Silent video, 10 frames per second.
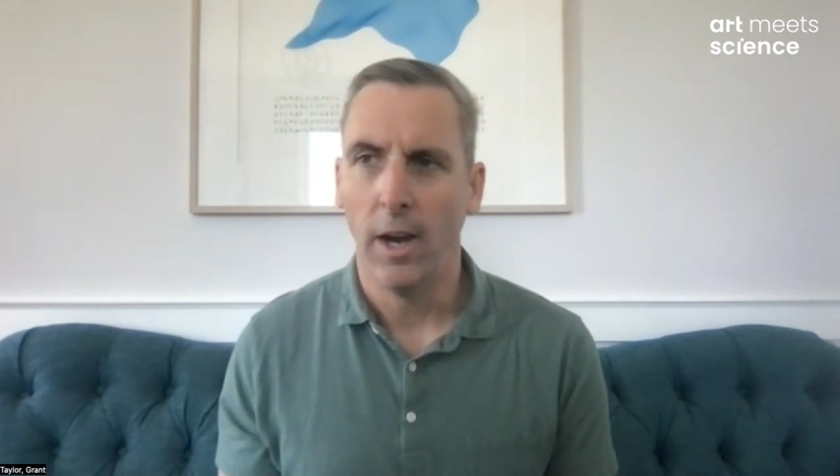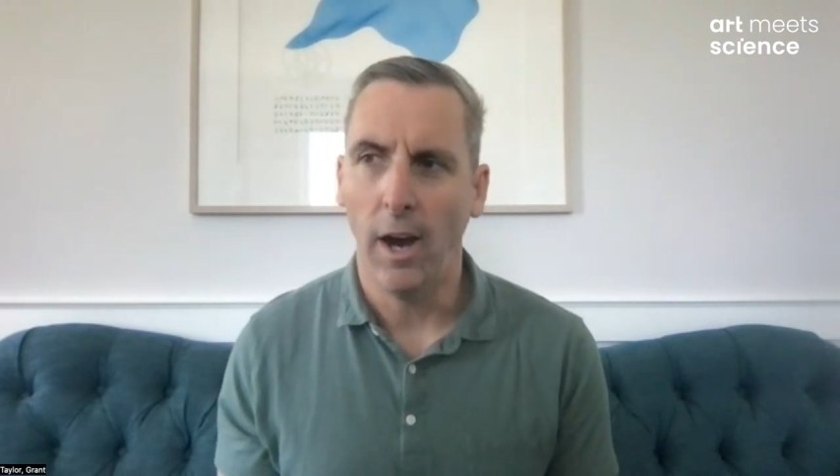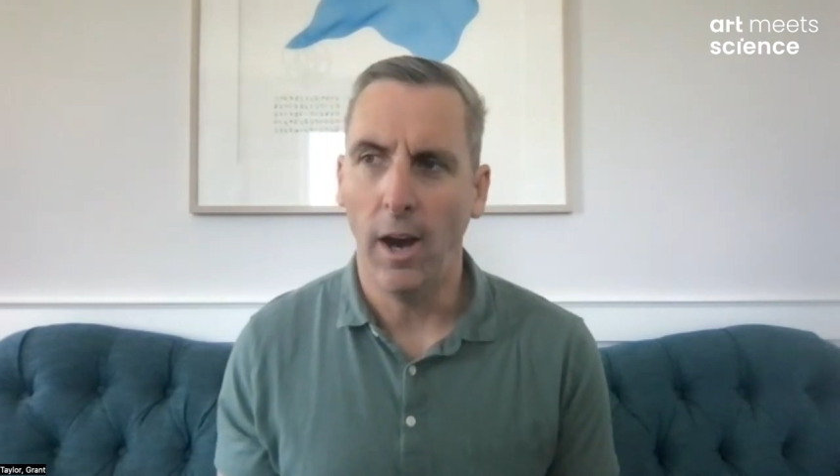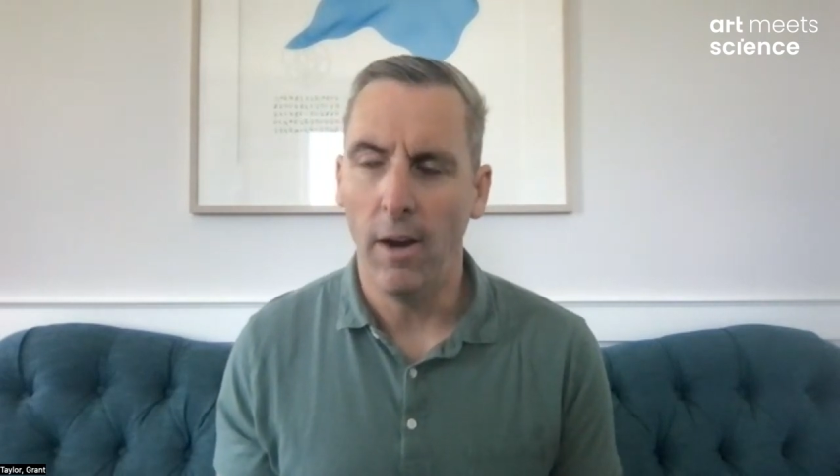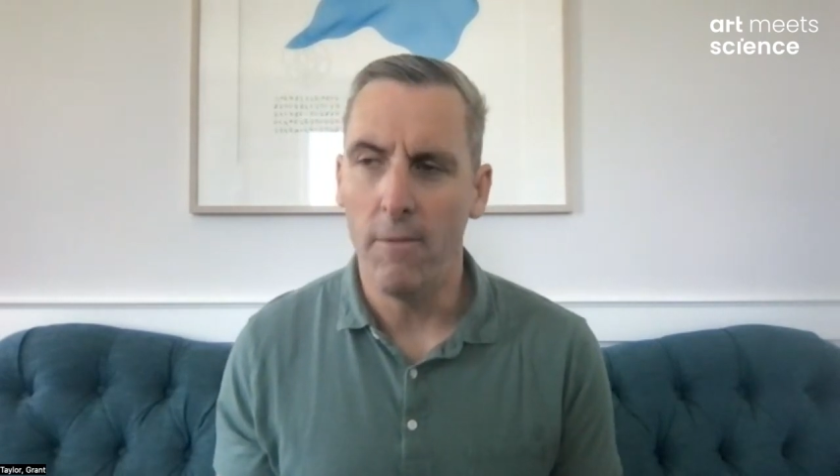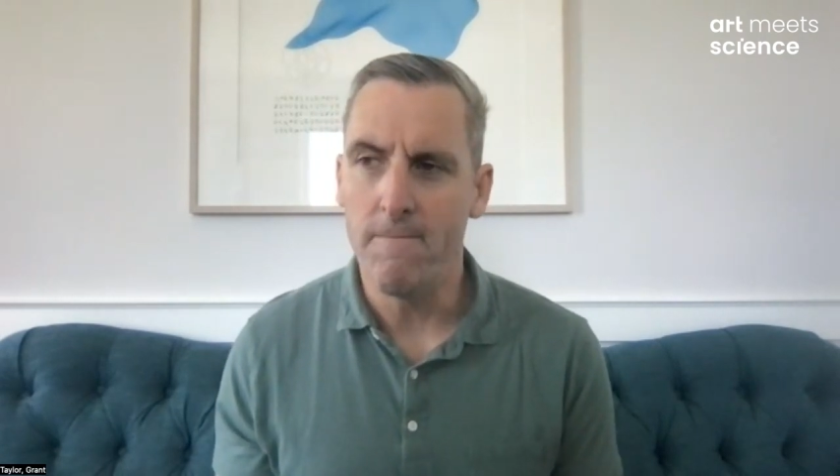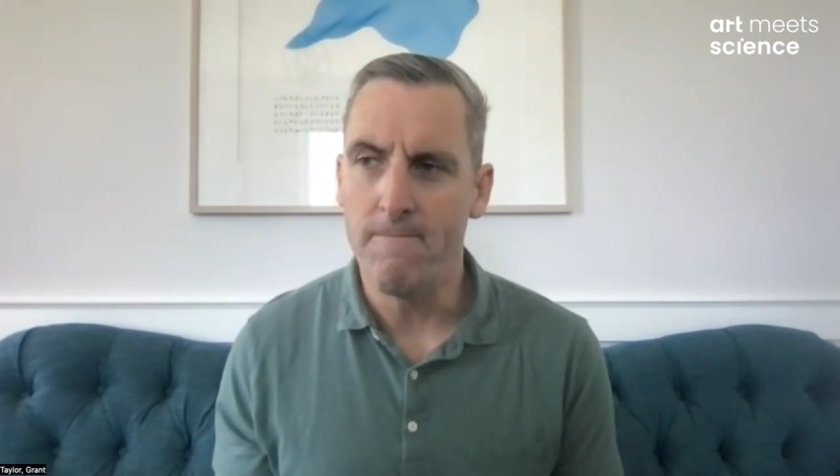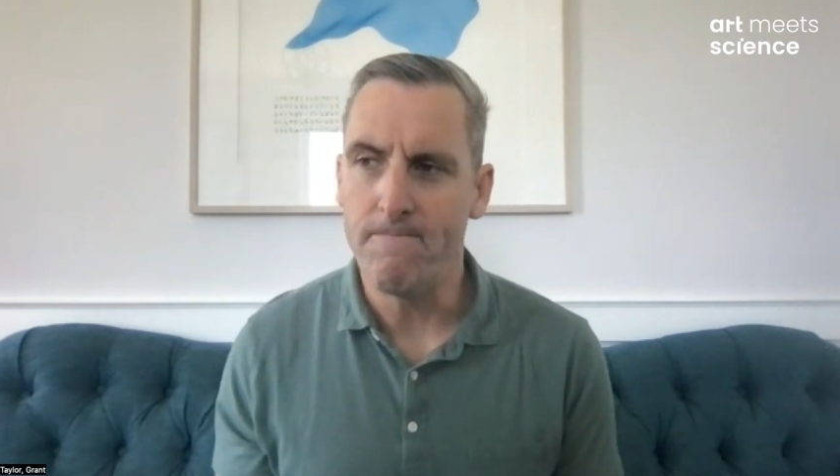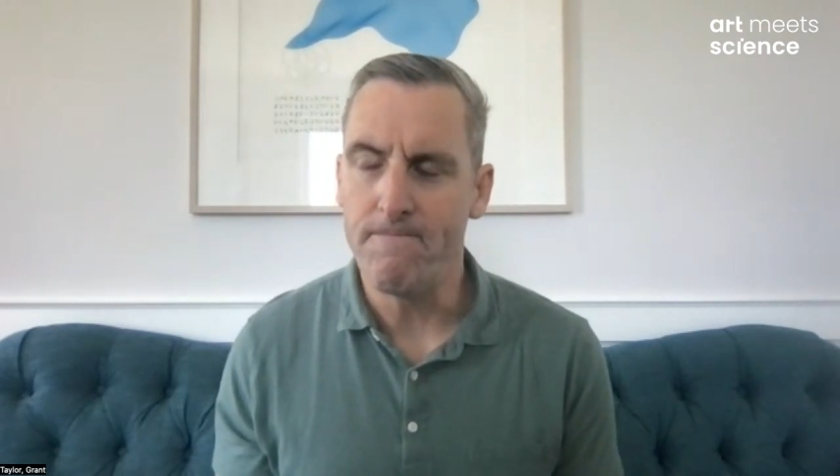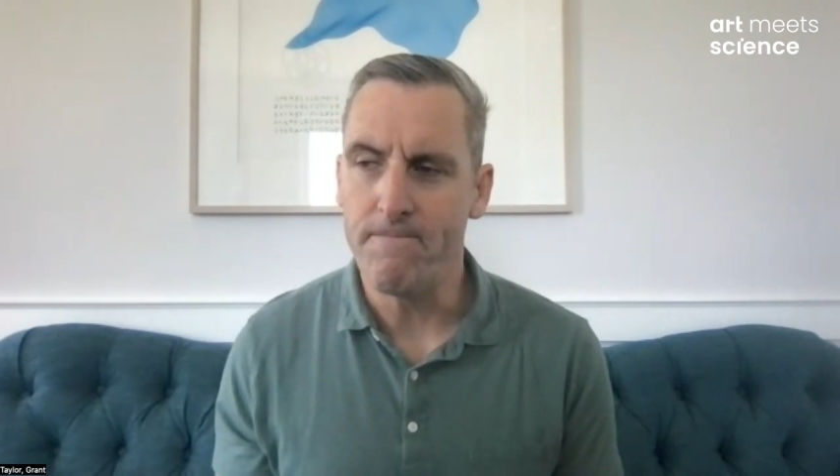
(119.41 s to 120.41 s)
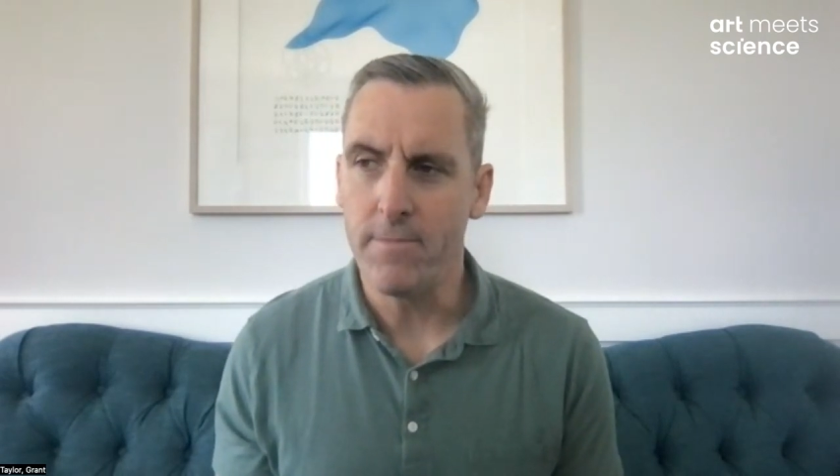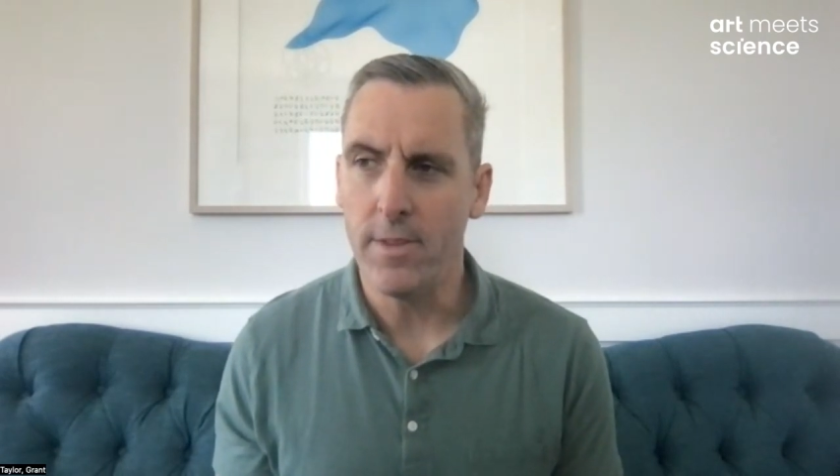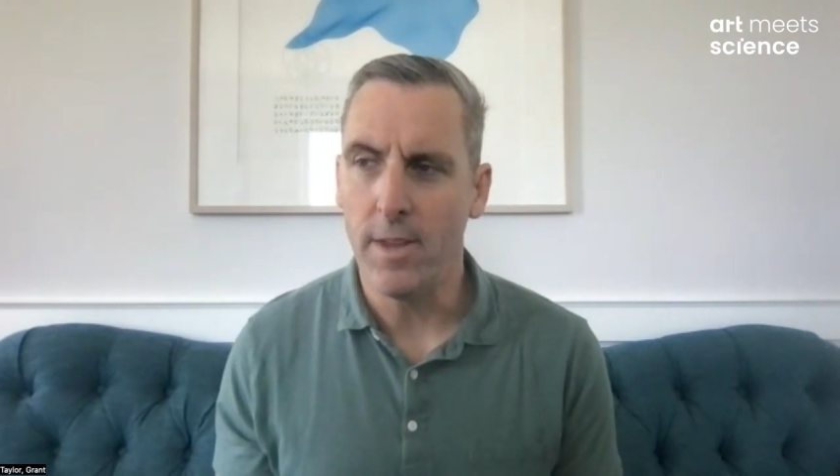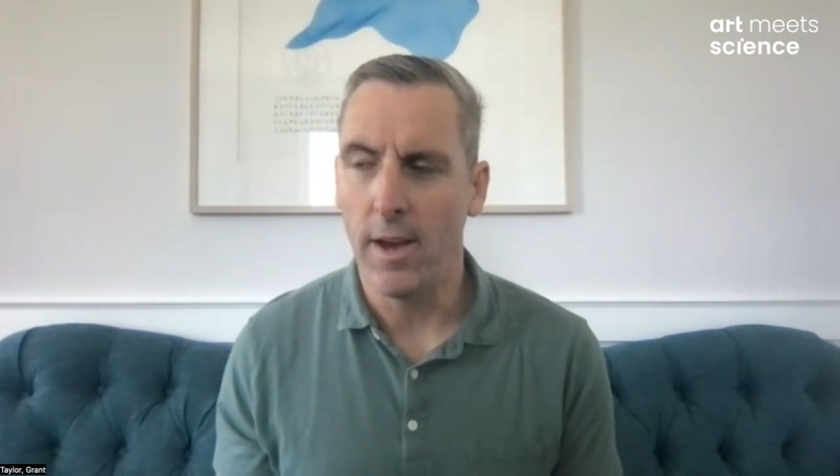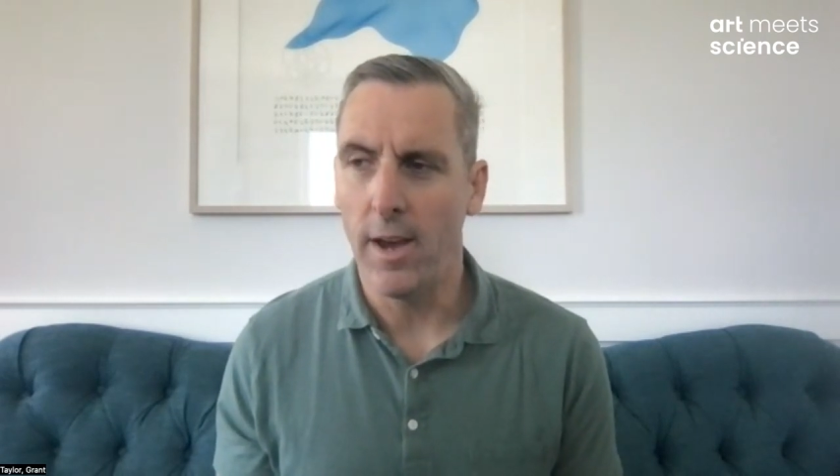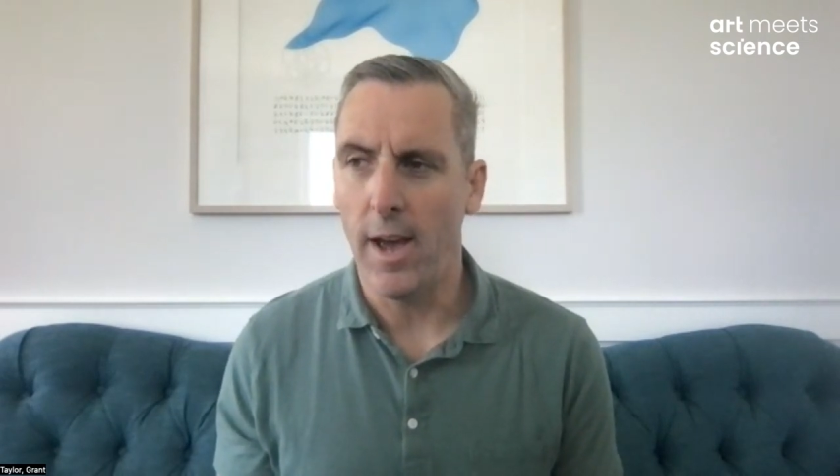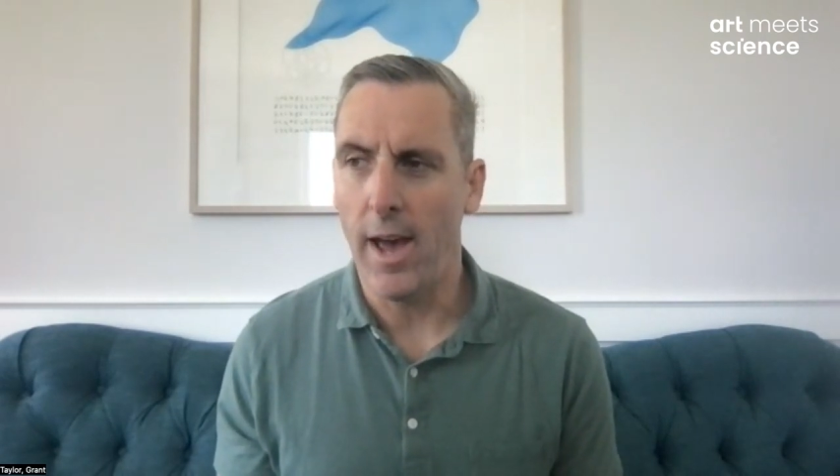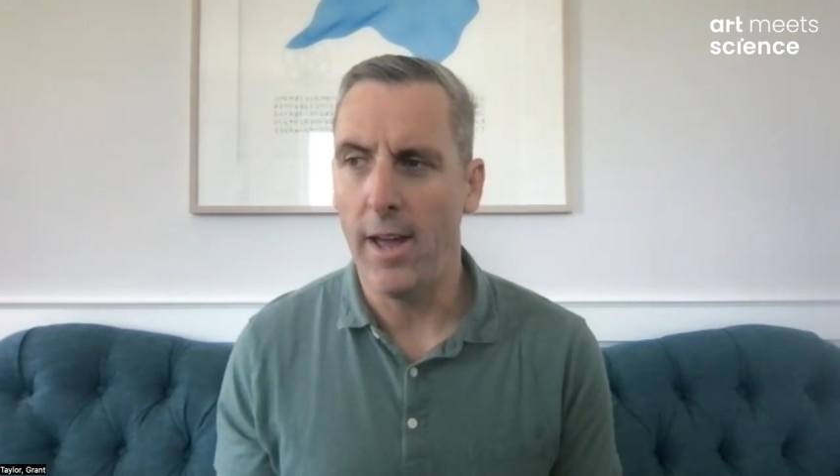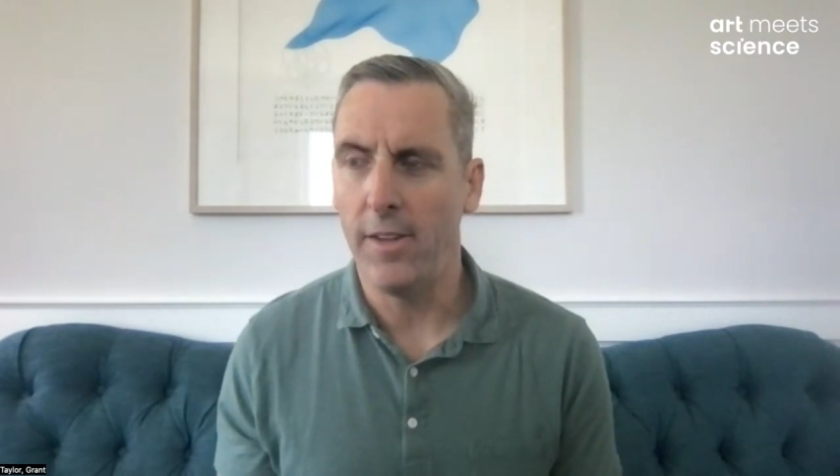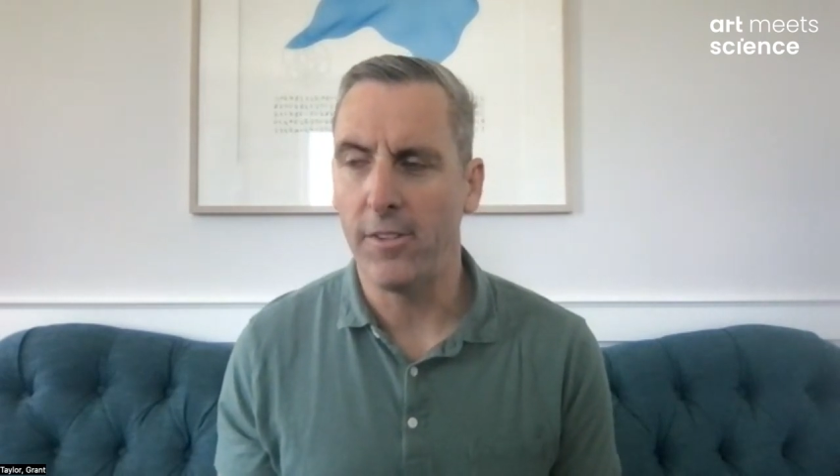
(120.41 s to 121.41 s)
Um,
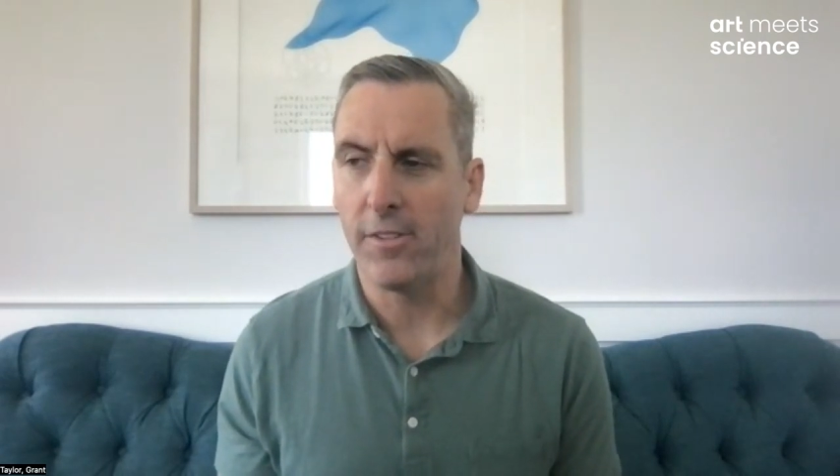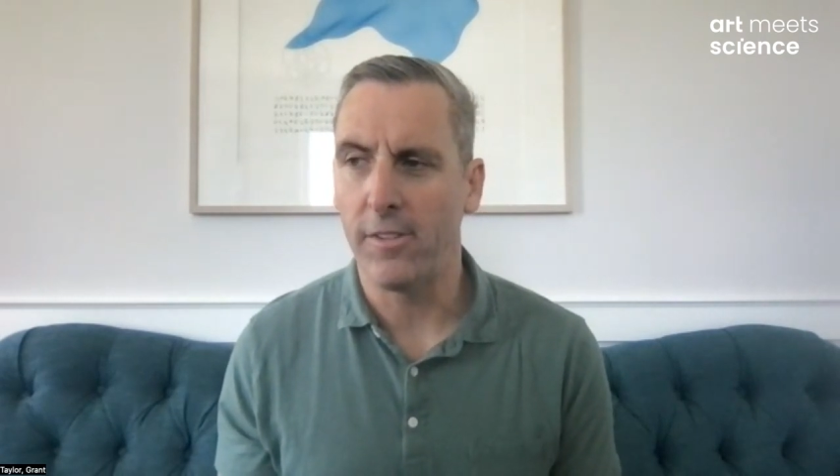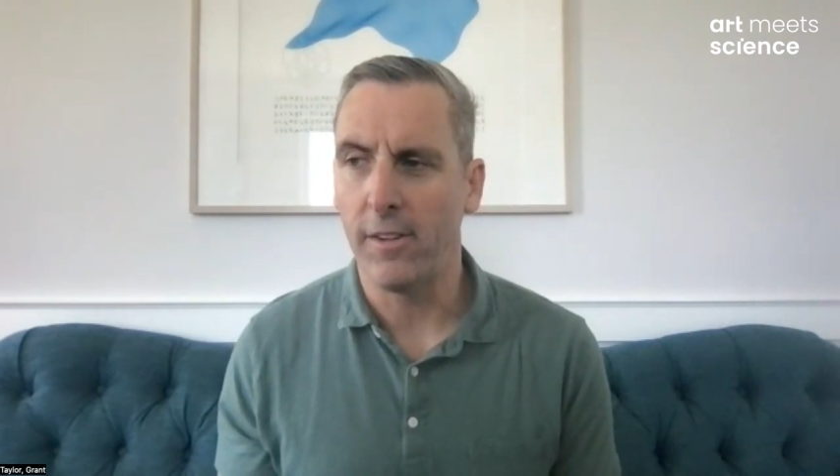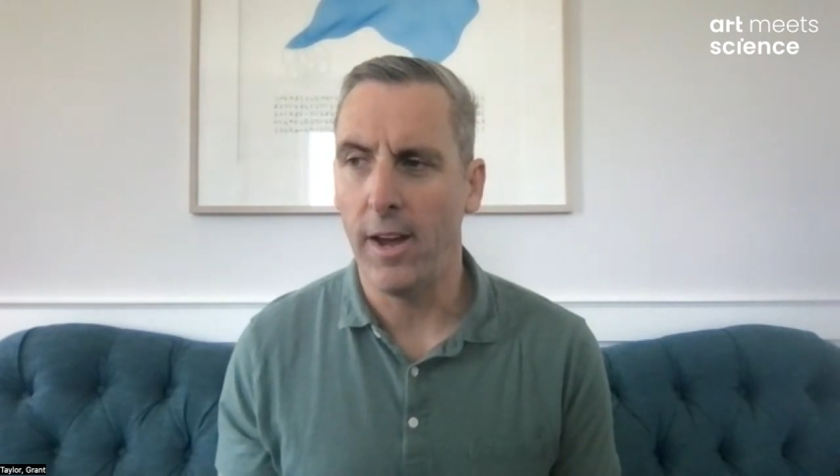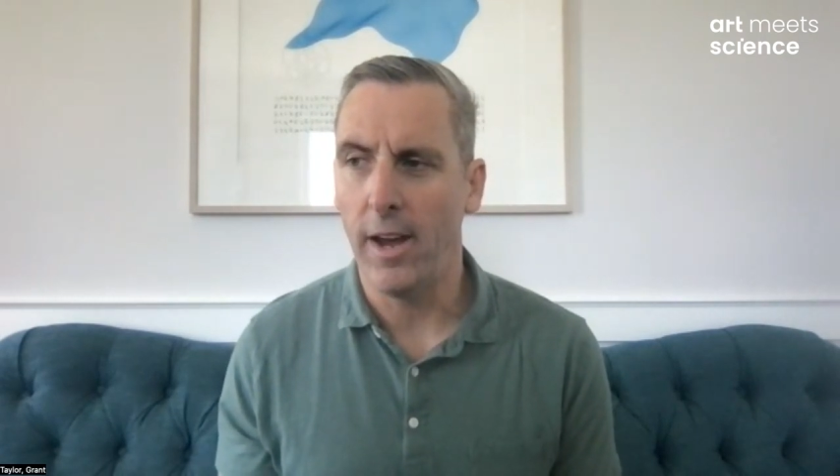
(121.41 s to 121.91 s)
as